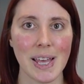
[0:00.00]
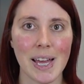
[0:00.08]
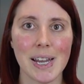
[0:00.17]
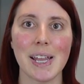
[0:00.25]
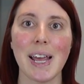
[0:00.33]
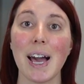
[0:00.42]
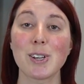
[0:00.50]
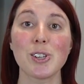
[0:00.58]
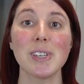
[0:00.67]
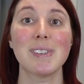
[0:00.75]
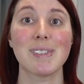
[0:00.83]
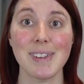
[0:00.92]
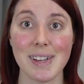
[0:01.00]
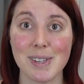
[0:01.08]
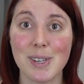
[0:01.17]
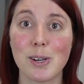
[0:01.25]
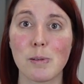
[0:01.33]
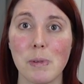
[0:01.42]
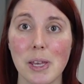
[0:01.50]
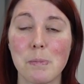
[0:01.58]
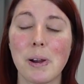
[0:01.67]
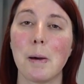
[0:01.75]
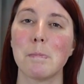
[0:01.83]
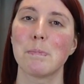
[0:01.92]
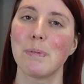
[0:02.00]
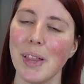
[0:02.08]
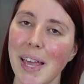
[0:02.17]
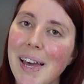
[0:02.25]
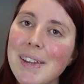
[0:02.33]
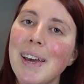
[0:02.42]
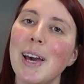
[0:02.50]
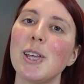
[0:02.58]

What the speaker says: that and actually stick to your meal prep plan,